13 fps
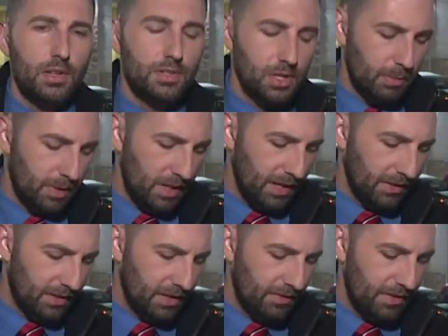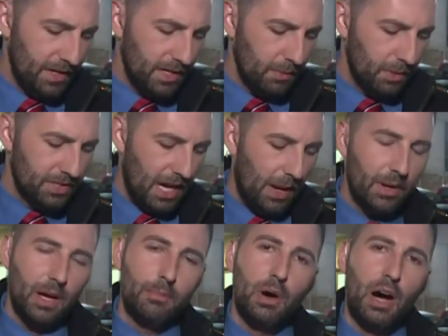Dominique, the defendant was out
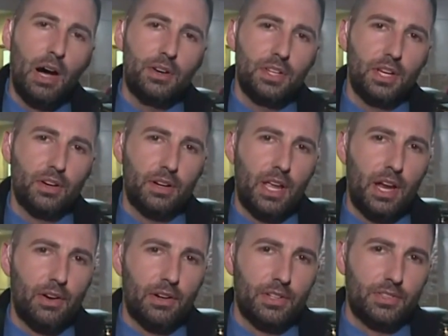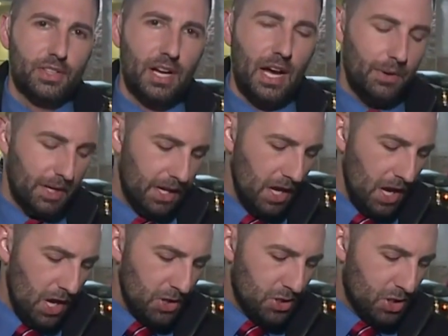on bond here in Harris County,
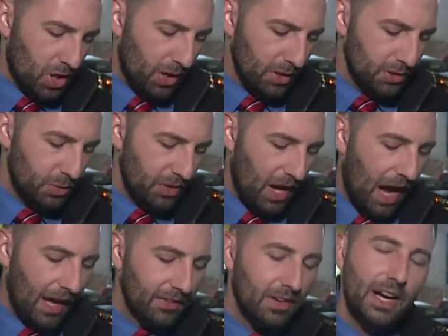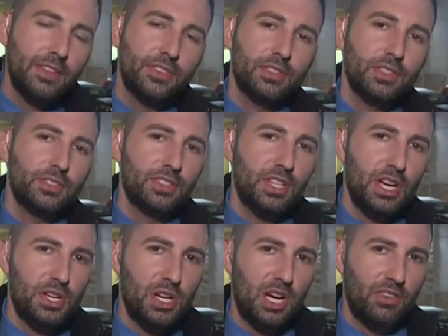charged with online
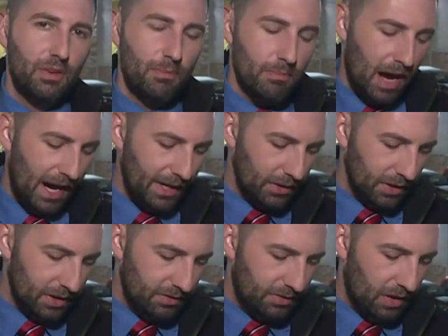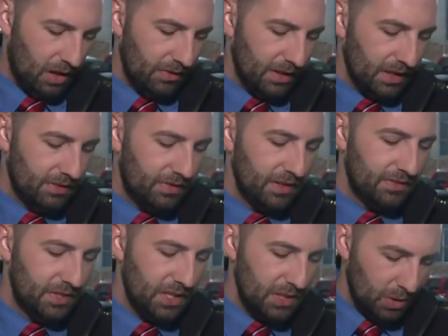solicitation of a minor involving a
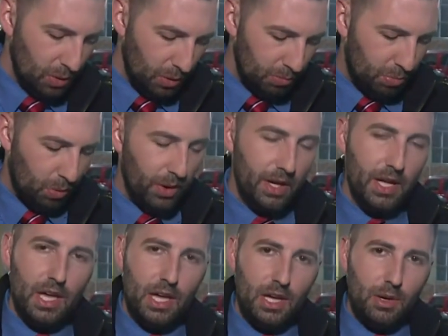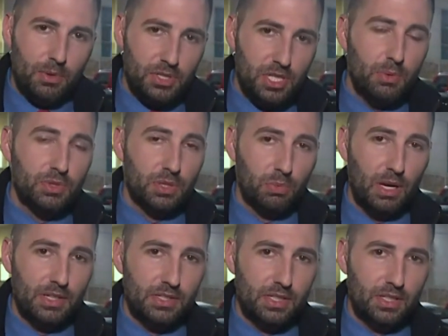15-year-old boy when she was
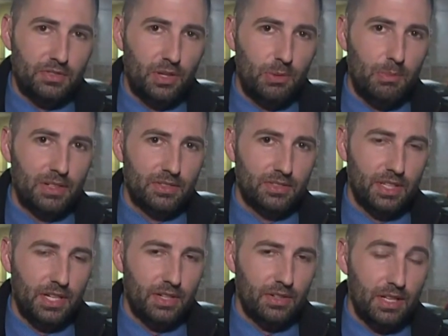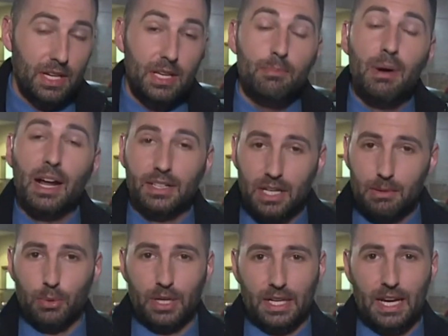arrested a few months later in
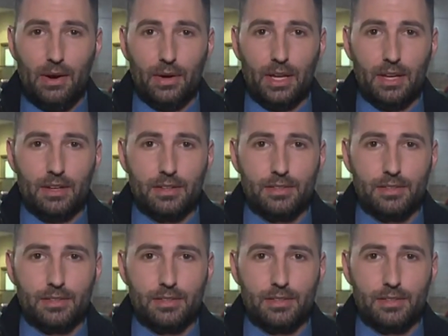Montgomery County.